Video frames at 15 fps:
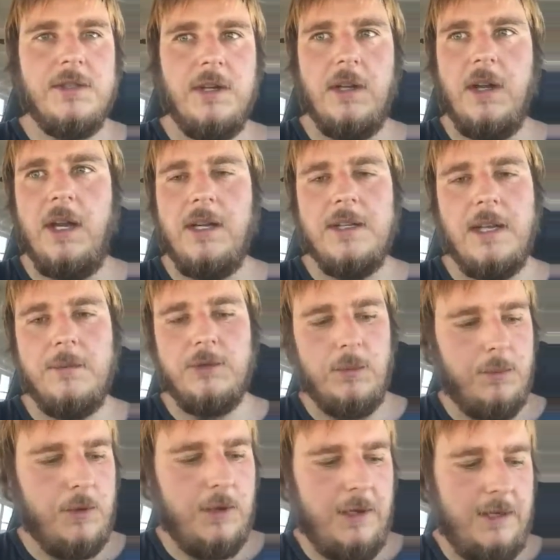and a lot of times I'll
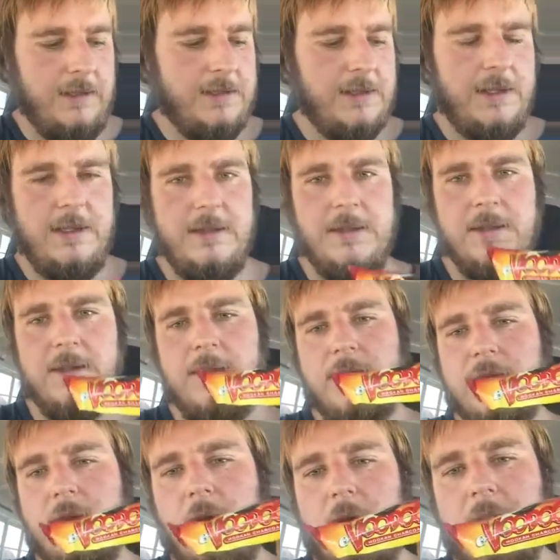burn incense.
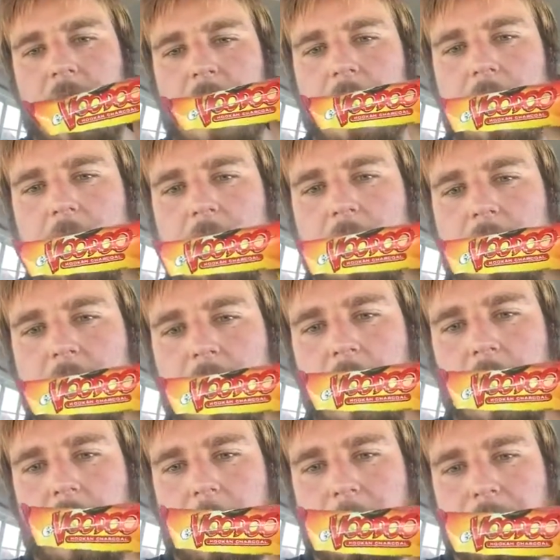So I'll get this
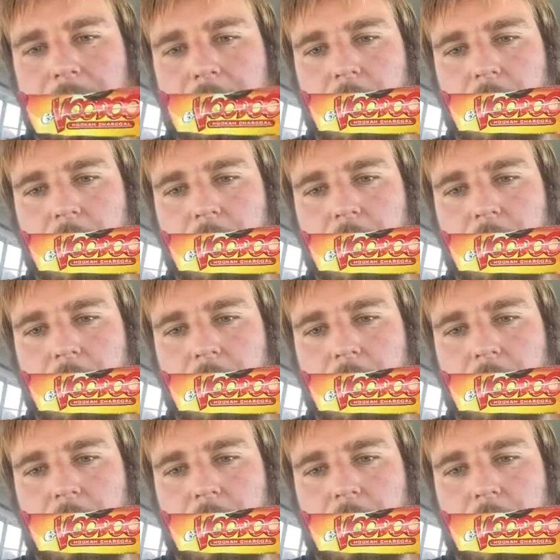this